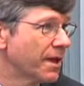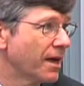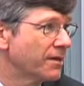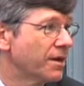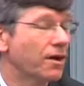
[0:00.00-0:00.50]

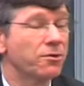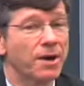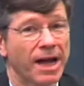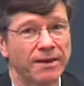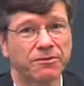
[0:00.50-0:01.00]
And the other
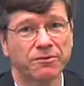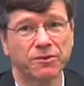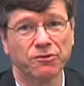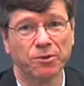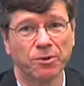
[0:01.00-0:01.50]
half of the
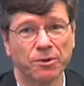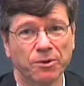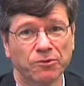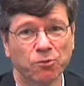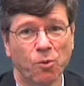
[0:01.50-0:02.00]
story
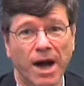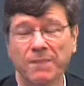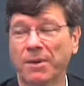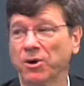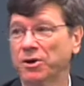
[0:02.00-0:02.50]
is why
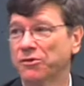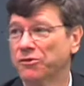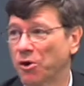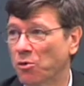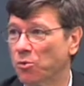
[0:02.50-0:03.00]
markets
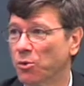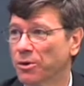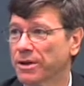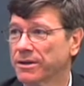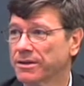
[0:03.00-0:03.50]
don't
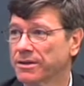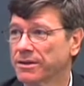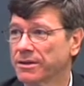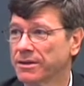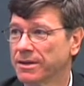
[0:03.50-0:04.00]
work
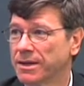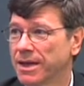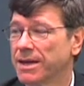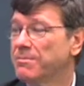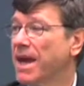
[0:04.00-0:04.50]

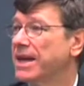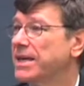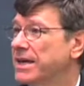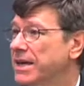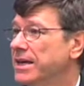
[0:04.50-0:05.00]
in
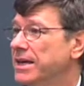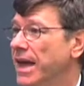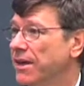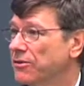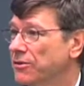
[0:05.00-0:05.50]
many key
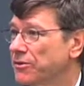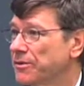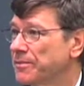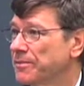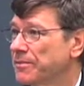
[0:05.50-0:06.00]
cases.
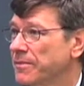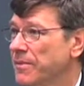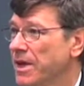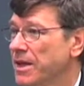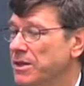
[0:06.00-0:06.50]

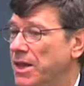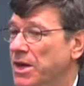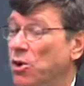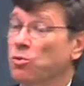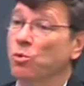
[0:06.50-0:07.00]
They
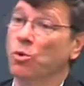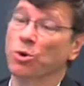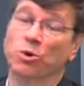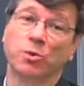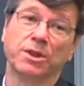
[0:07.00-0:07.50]
don't
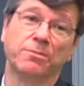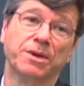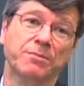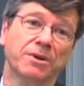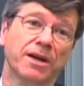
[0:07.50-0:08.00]
work when the
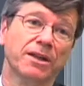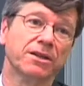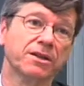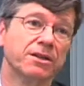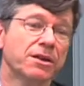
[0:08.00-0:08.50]
people on
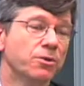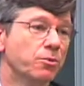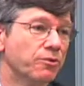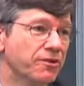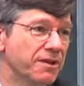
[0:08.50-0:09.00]
the
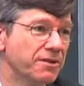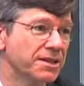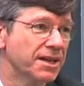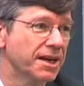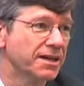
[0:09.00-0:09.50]

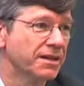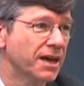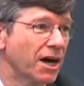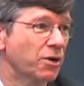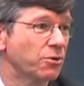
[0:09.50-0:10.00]
receiving line
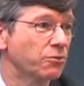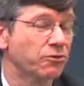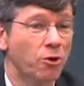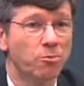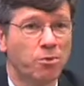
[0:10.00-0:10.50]
are
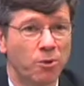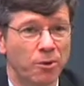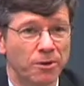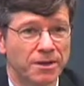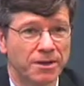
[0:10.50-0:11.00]
so
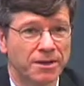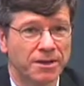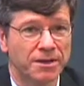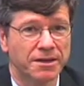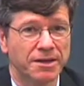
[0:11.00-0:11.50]
poor
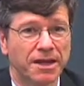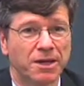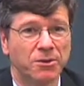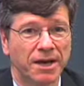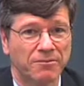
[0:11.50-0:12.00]
that they
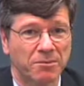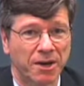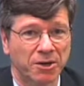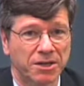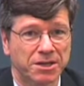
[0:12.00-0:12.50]
don't have a
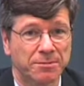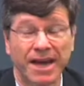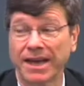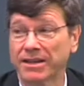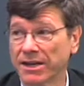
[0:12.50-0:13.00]
market
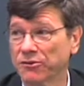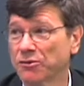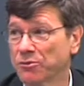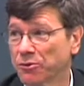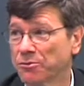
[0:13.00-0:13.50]
demand. That's
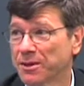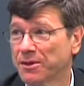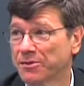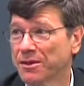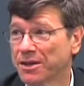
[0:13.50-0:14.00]
the first
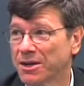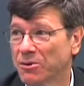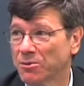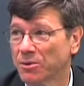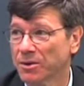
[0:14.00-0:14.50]
place that they
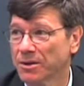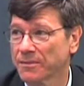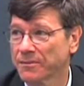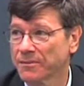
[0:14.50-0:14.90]
don't work.